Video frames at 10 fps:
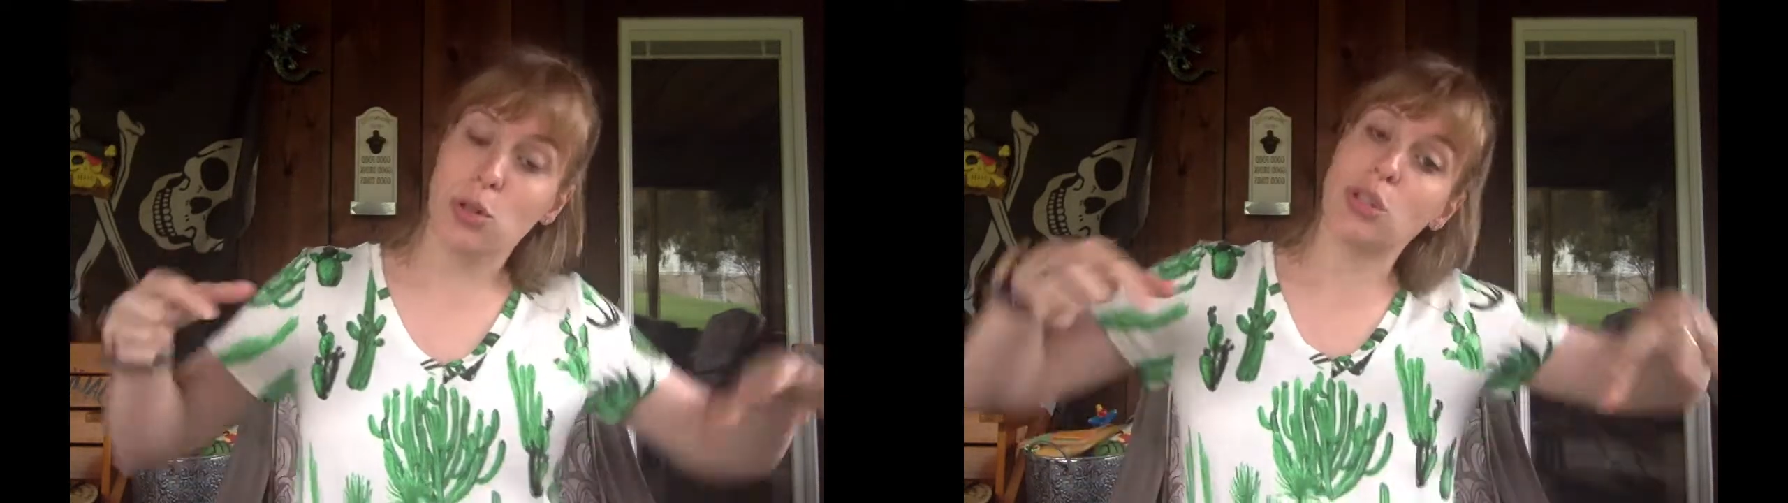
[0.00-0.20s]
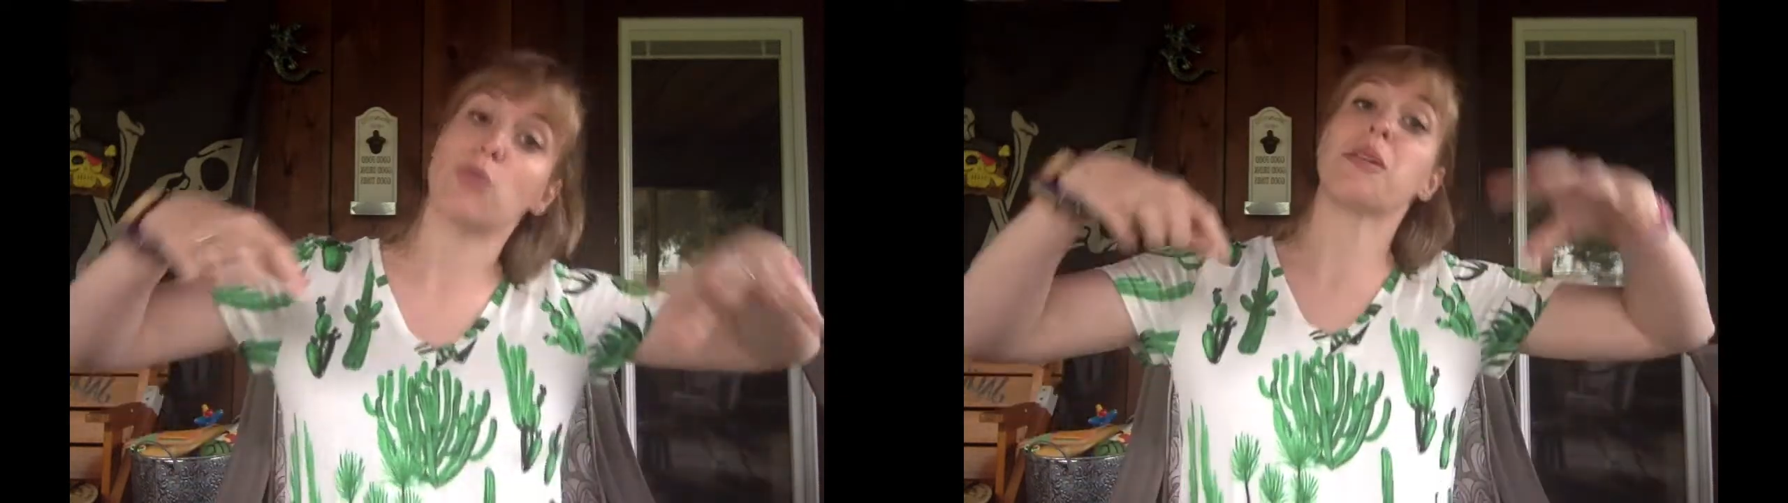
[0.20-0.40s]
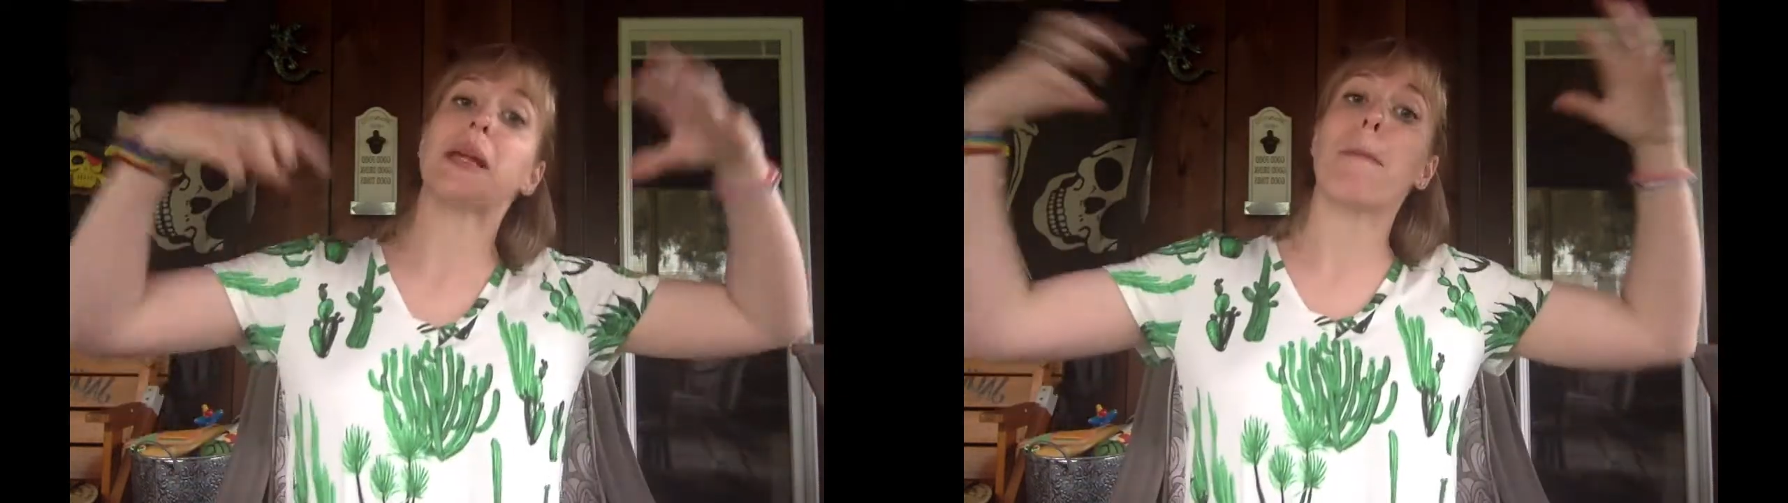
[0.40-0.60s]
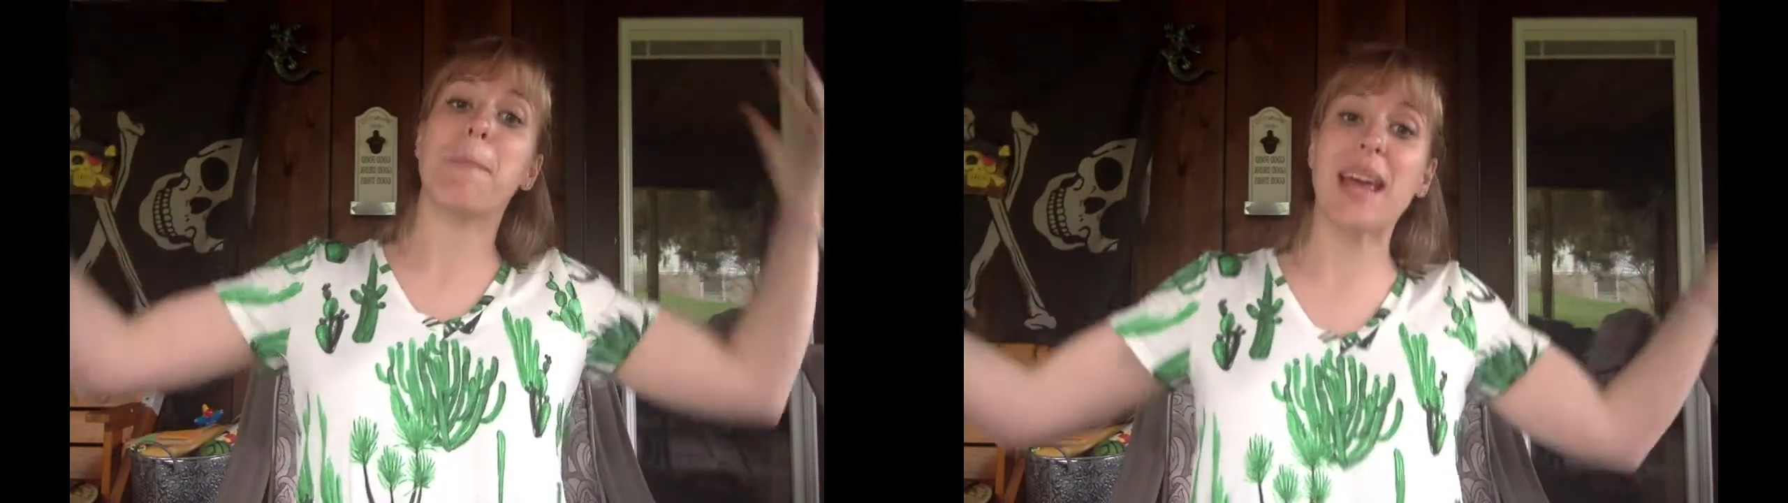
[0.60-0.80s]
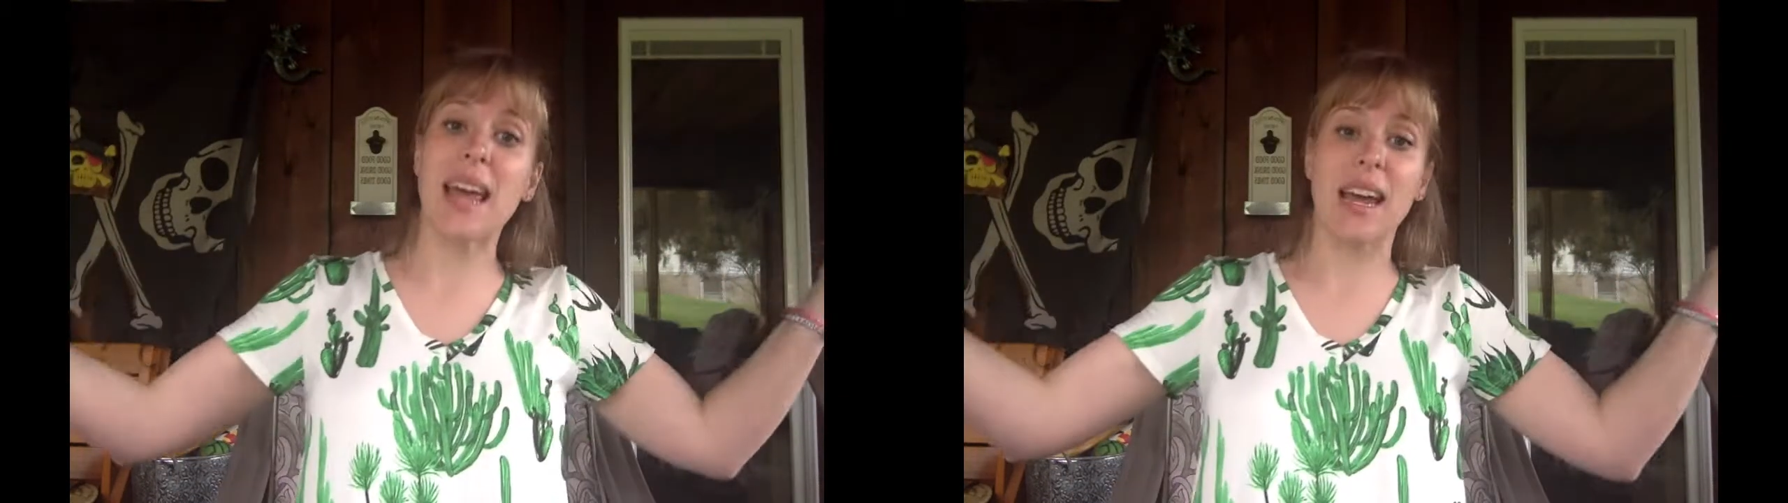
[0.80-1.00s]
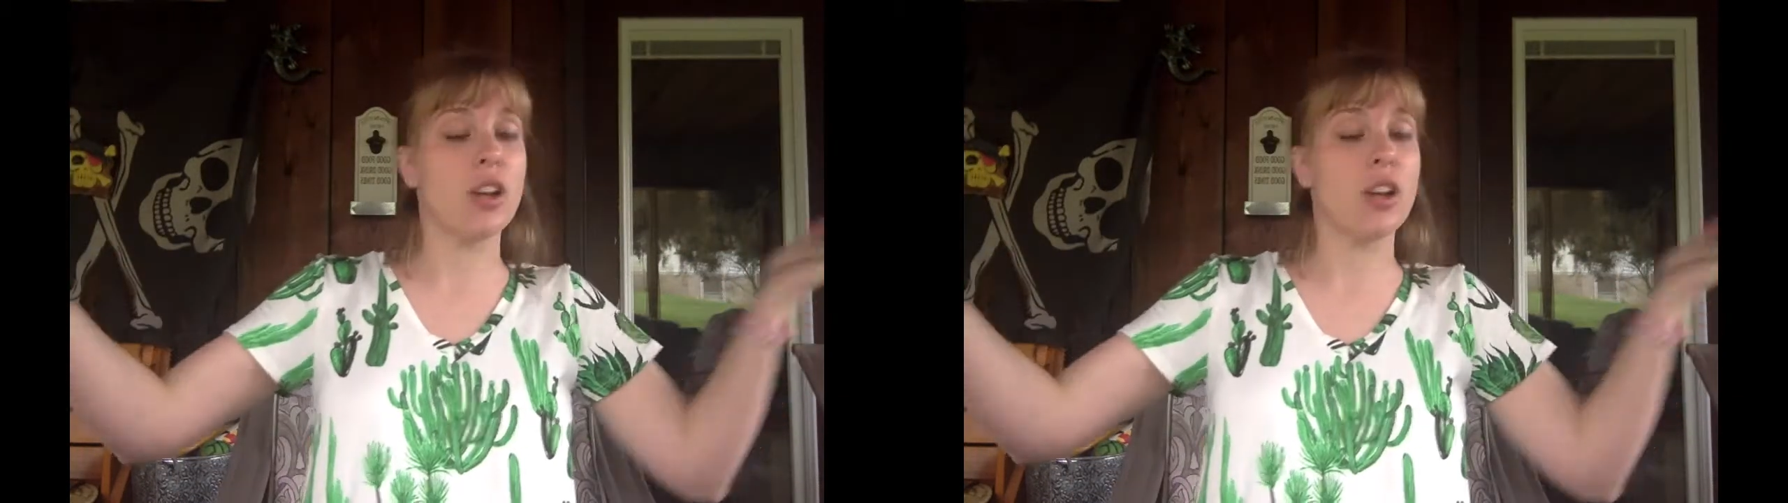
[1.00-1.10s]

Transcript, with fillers: so it's really big